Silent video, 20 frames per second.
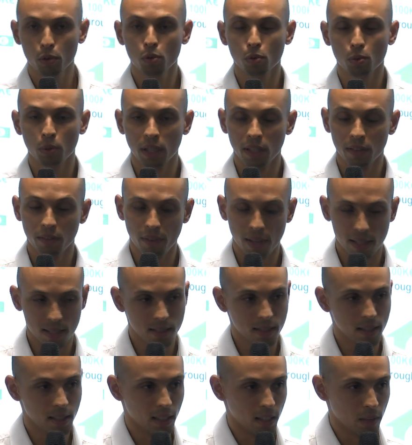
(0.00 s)
to
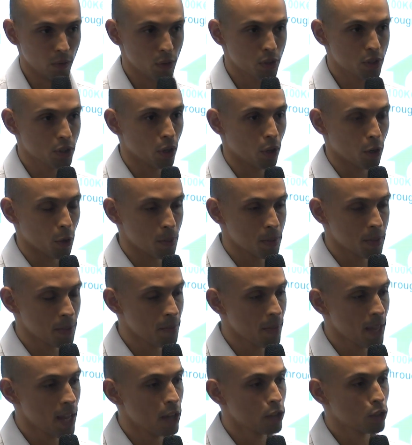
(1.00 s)
invest in the startups.
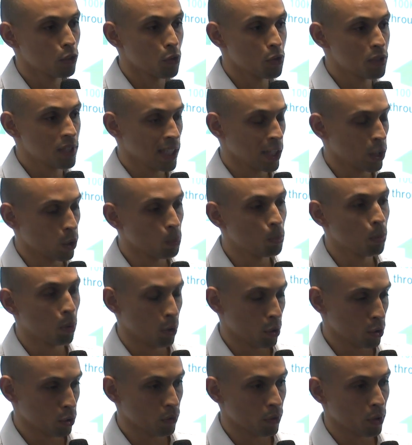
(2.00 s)
So the single
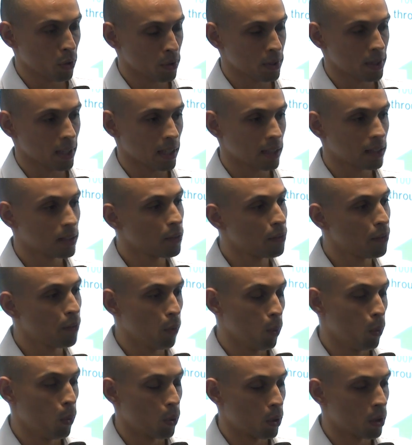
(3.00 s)
point of contact
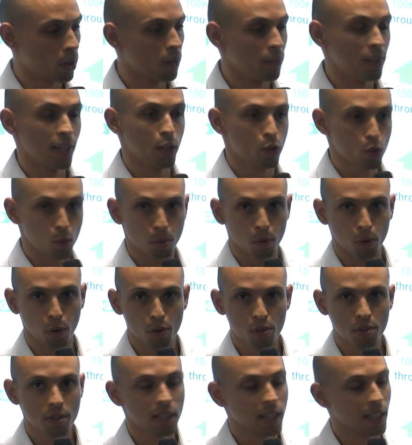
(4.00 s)
for the
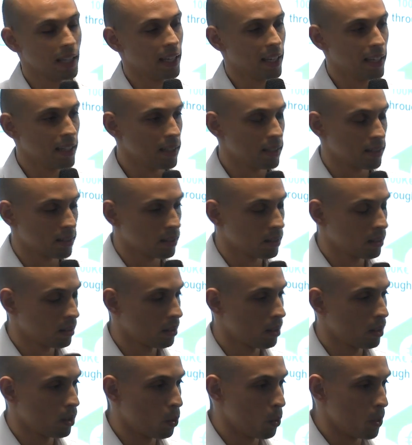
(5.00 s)
entrepreneurs is
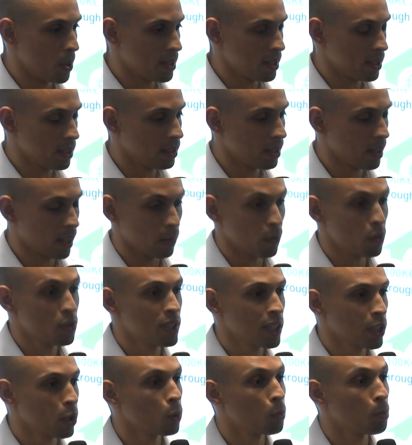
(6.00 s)
WiSEED, and the single